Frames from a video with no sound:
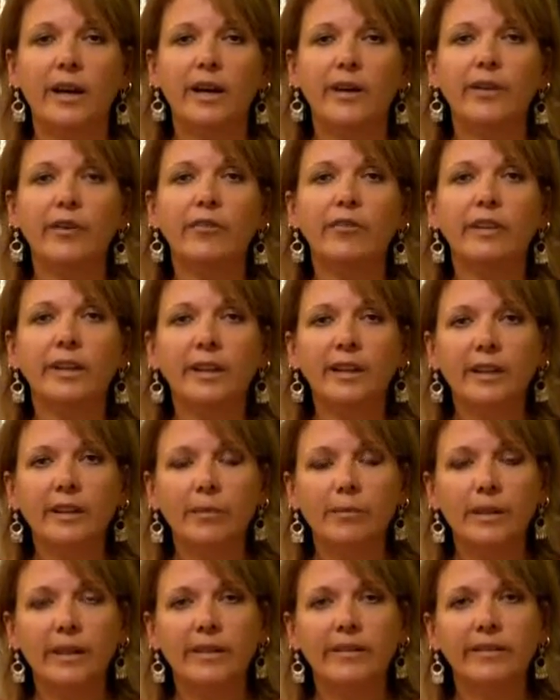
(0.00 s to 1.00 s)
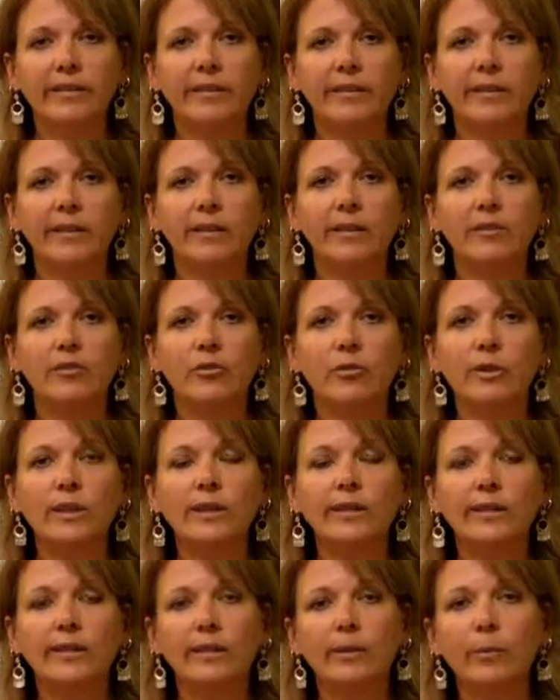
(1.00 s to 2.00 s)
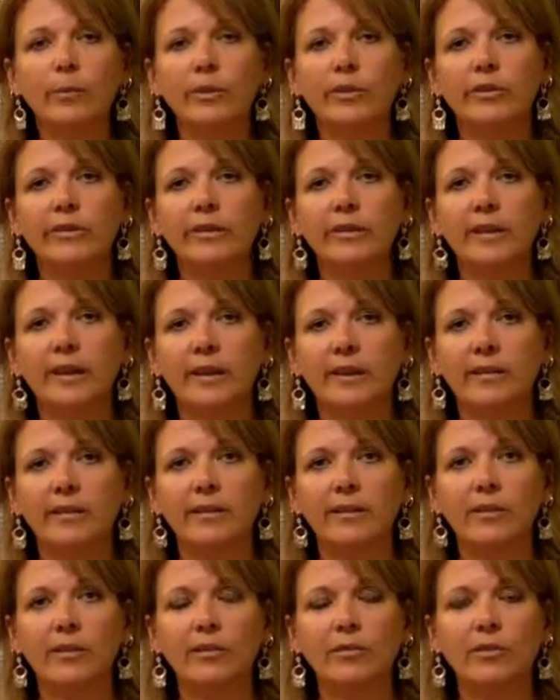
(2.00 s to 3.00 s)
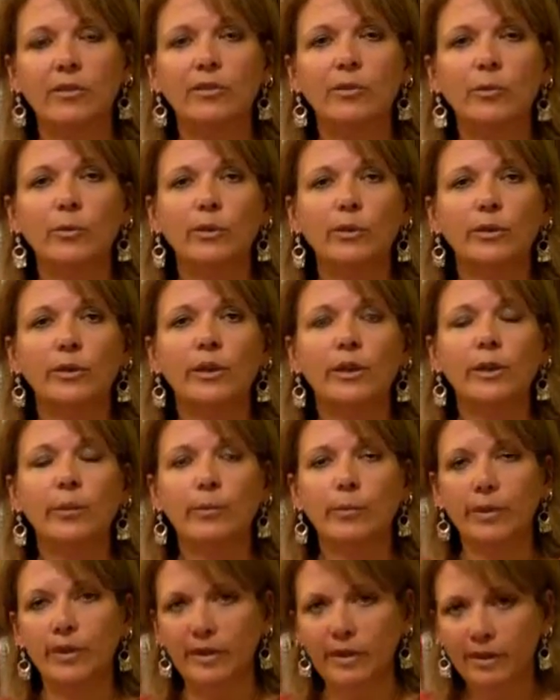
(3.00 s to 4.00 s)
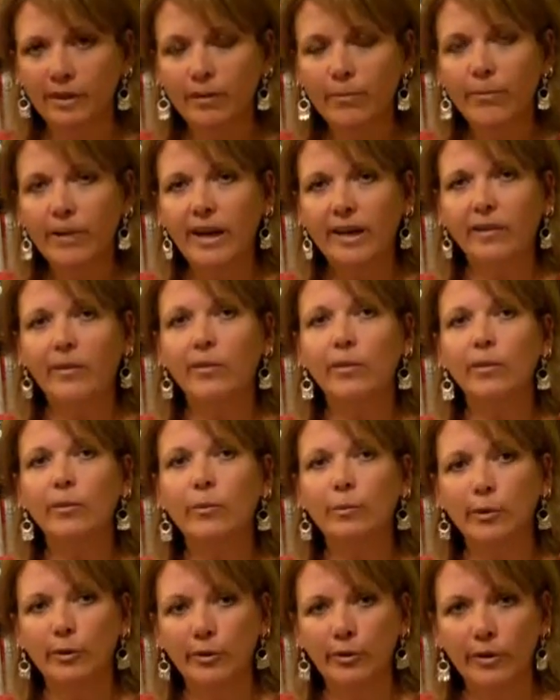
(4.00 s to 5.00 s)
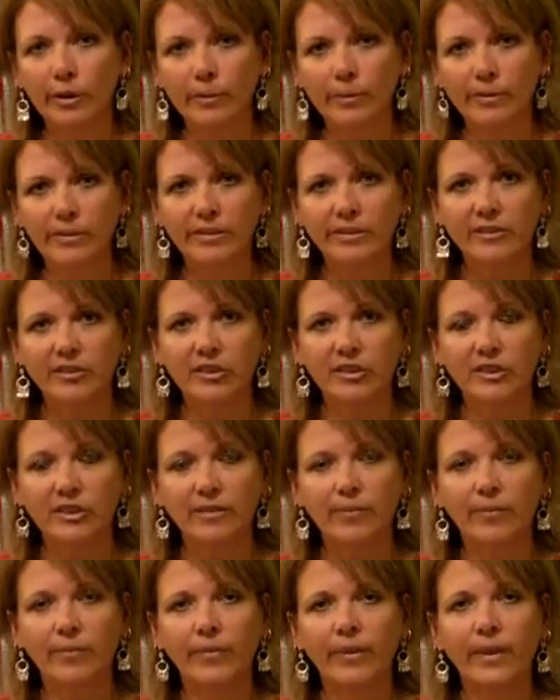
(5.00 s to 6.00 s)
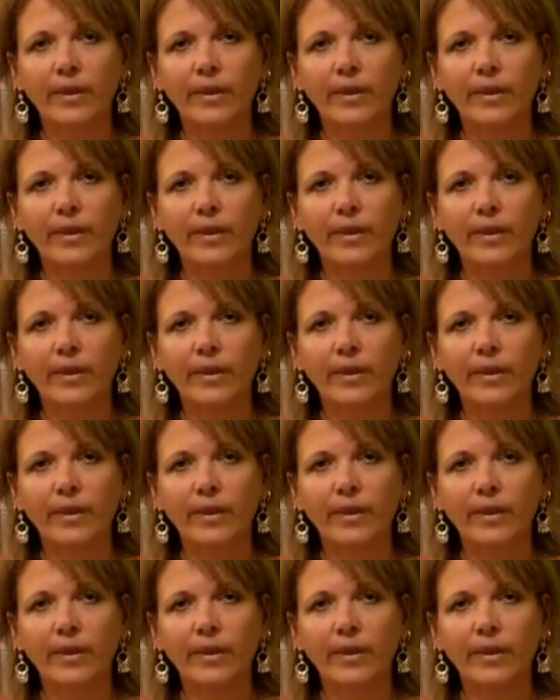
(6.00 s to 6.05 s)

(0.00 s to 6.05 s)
Ayurvedic medicine treats the person as an individual, bringing them back to their birth composition.